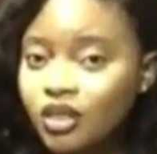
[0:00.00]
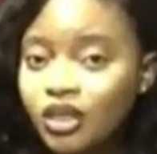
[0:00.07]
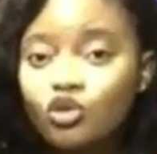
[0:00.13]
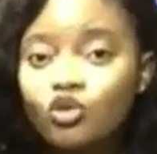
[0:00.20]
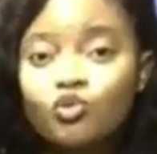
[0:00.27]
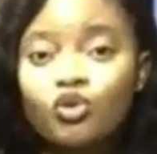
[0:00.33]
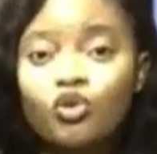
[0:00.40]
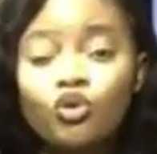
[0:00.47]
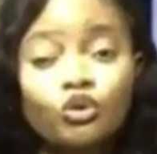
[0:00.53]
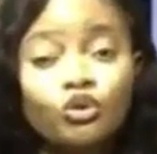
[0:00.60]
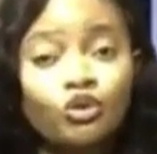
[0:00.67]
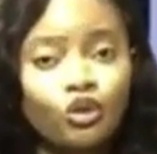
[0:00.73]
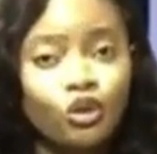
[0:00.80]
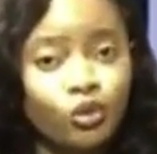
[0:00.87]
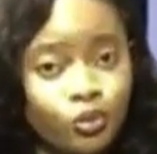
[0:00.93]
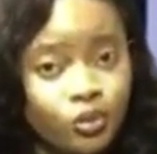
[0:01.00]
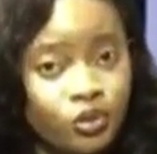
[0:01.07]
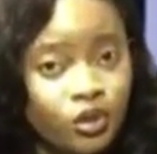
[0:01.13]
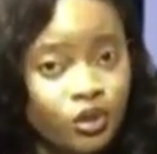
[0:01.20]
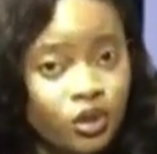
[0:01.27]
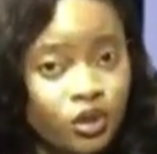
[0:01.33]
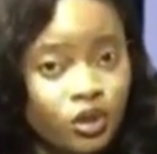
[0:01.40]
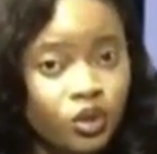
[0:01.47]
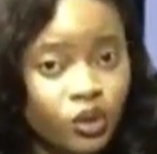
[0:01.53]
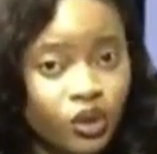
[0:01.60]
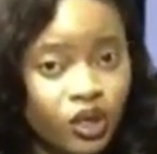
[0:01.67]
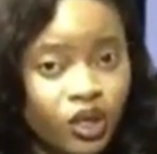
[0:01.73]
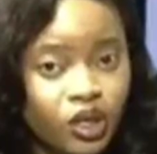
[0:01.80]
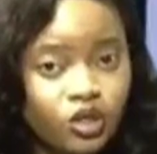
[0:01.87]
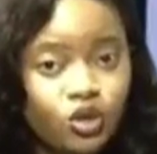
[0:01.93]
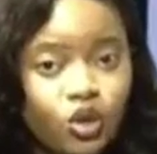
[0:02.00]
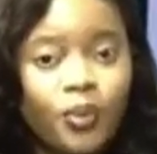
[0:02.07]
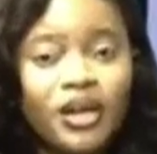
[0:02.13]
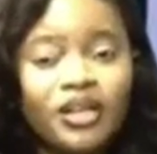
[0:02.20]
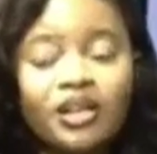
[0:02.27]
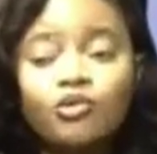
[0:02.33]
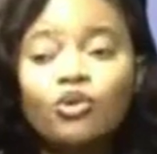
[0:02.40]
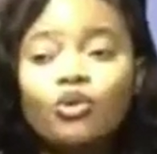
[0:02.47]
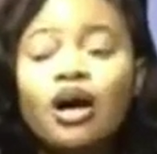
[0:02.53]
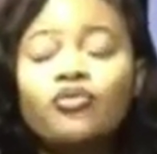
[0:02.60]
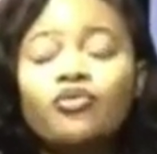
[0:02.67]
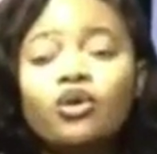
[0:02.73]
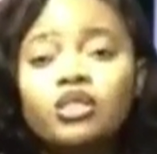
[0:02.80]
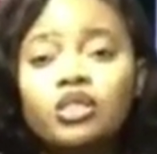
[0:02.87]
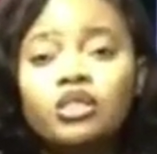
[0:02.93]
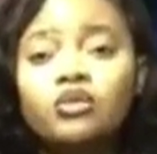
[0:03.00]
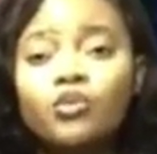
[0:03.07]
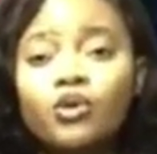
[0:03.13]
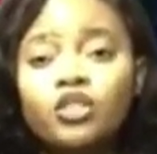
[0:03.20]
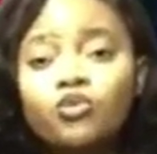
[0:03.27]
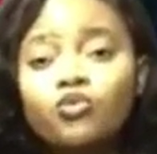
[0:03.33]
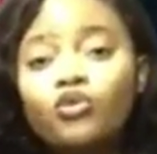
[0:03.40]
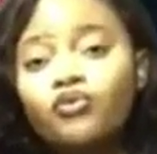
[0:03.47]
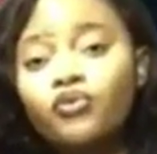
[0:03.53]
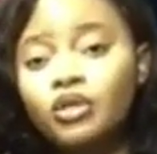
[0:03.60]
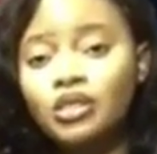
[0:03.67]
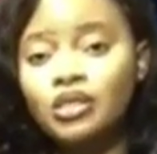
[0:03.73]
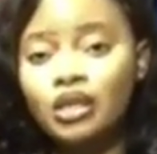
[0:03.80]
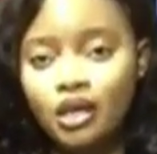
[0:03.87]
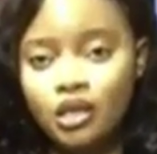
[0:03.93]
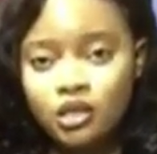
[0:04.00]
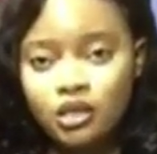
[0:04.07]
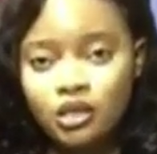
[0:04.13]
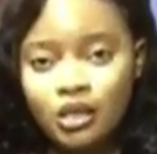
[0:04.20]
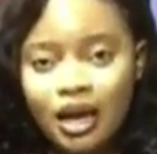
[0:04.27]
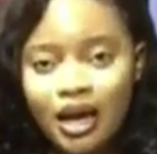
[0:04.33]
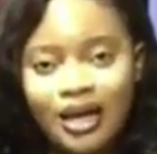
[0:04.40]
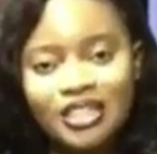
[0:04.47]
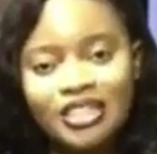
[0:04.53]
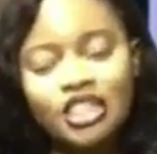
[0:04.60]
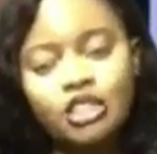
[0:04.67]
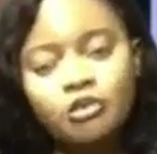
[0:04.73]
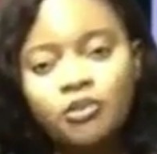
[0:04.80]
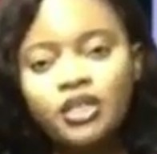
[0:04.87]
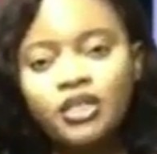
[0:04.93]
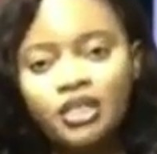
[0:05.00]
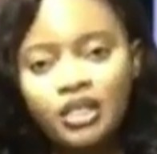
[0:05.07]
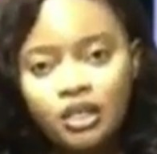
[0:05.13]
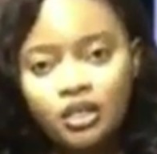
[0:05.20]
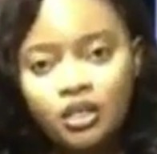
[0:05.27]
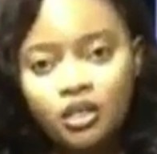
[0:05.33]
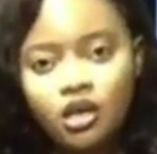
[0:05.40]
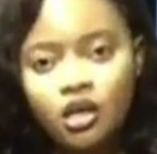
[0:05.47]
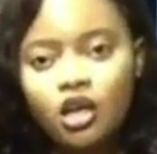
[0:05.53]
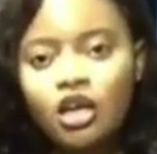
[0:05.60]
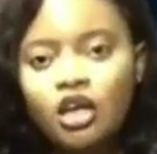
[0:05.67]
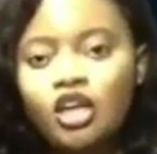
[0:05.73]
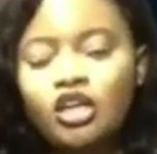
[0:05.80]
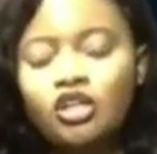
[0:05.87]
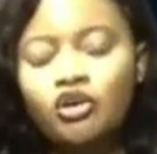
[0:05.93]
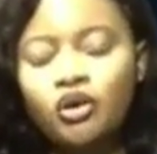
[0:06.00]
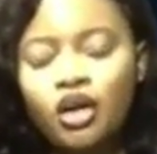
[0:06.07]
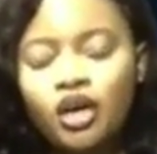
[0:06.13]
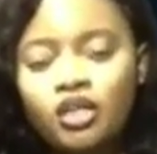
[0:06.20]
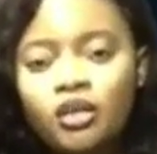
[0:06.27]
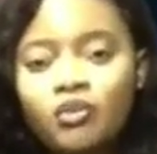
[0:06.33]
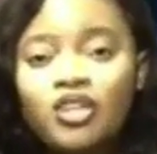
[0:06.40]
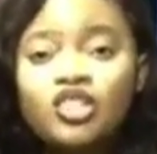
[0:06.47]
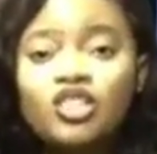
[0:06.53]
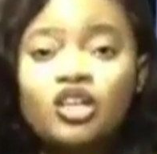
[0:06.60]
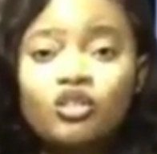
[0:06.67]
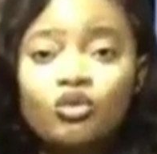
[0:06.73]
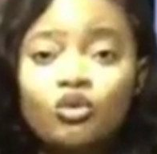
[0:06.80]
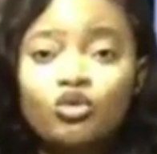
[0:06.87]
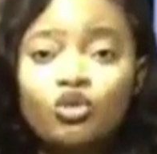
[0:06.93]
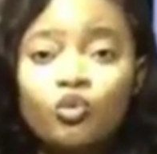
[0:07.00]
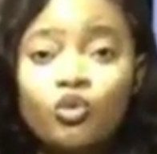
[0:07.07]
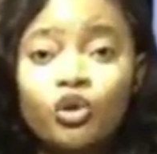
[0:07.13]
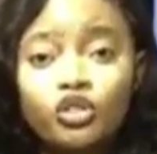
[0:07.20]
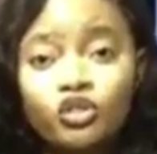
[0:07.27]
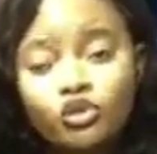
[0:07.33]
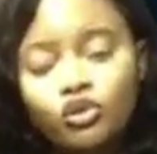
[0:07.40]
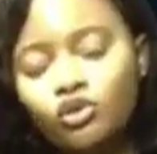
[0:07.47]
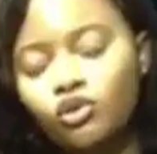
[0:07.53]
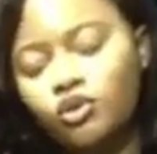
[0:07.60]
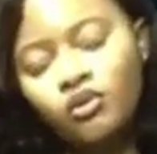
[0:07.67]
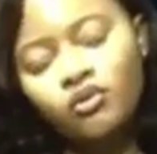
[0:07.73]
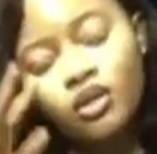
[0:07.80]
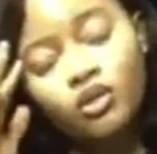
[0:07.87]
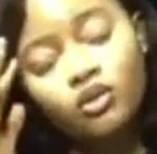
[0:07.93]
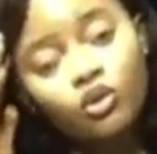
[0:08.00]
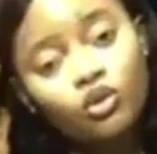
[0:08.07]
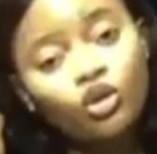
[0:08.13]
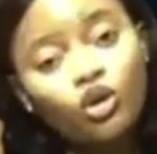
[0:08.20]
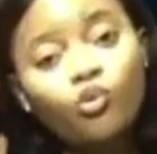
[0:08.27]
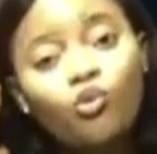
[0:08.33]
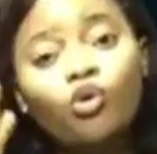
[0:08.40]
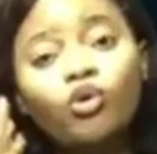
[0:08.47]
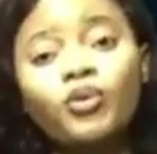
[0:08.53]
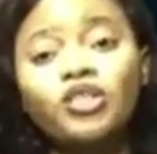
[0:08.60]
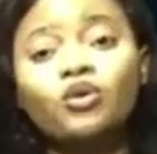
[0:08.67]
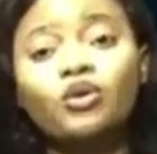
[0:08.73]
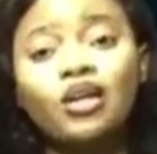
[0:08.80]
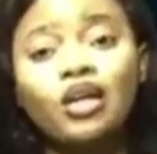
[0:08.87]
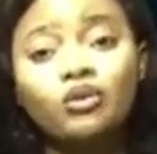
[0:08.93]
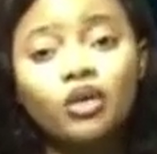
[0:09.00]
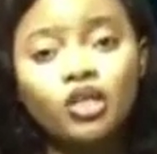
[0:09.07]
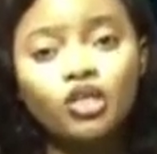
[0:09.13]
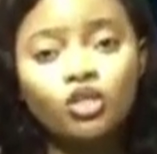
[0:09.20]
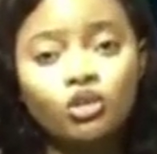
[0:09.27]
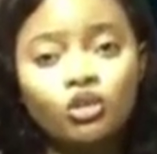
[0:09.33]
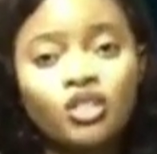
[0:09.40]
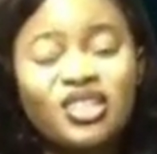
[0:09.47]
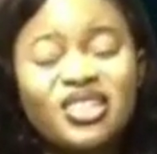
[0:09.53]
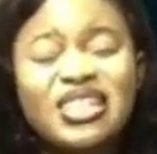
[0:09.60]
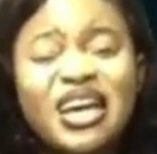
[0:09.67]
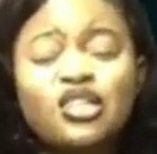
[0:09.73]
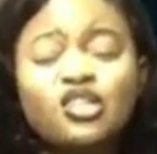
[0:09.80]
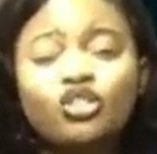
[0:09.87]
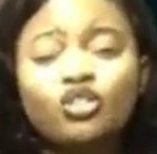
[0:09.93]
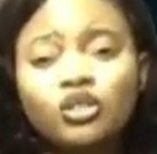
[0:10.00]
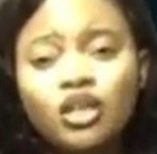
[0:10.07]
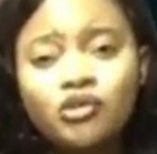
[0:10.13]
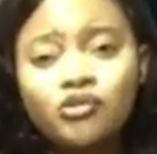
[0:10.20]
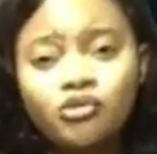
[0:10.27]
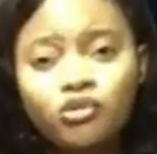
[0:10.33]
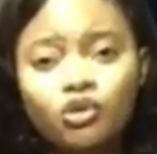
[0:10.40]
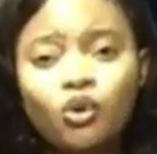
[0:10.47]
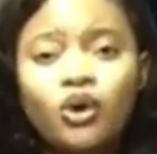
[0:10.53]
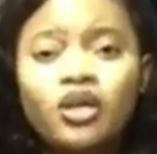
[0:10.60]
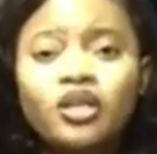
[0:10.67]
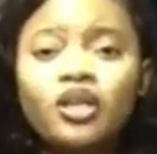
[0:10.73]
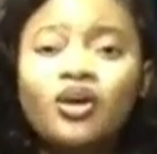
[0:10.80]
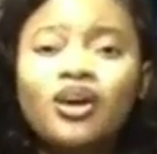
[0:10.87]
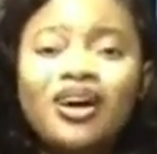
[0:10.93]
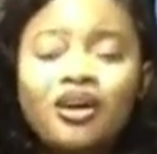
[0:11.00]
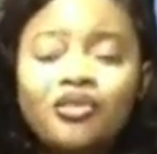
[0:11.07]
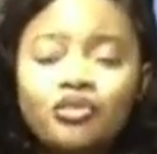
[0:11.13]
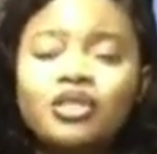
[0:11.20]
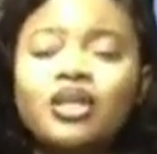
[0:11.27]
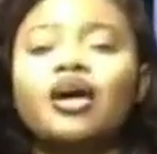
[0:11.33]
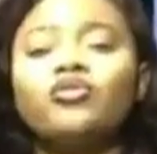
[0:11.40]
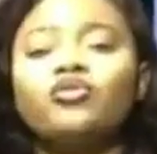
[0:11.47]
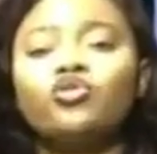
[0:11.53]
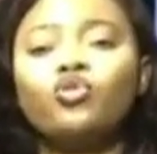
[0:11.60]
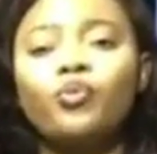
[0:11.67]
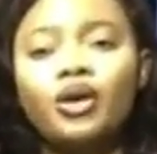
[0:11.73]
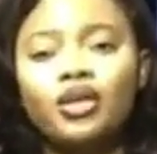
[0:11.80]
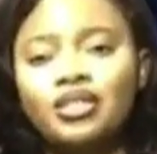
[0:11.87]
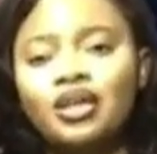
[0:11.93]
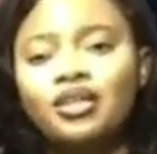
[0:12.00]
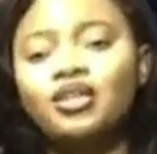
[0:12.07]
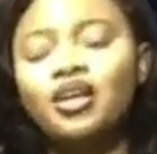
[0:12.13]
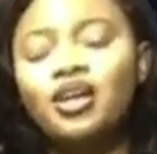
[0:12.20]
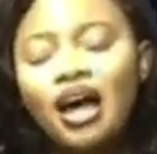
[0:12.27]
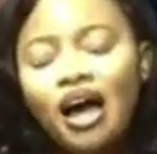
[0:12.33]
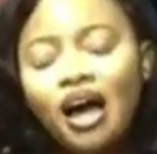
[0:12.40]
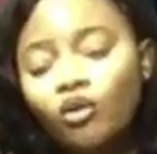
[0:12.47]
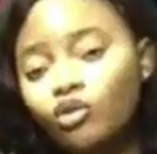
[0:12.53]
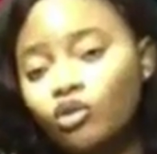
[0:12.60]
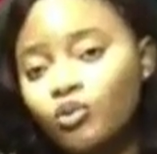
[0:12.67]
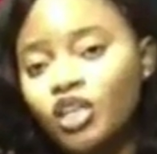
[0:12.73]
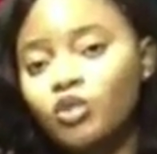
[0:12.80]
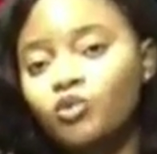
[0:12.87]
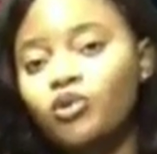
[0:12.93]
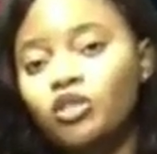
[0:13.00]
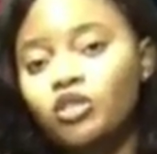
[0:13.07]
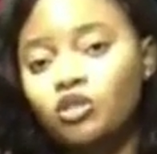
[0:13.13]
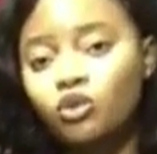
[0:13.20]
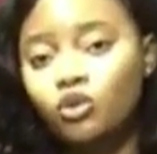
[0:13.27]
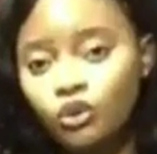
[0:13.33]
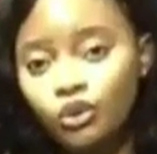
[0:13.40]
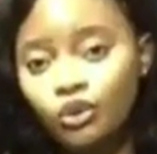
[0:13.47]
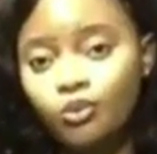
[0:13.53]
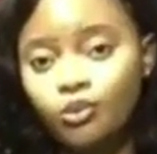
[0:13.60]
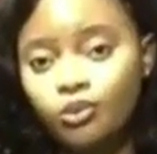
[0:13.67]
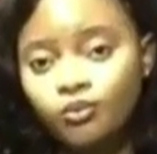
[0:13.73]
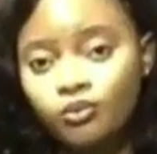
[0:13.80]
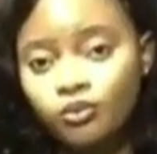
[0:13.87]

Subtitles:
They could be holed up. Okay, so by the time you have all these possible foresights anticipated in your head, imagine there's hold up. What do you do? If there's hold up, what particular location? Is there any shorter route or a longer route I have to pass that I won't be experiencing hold up?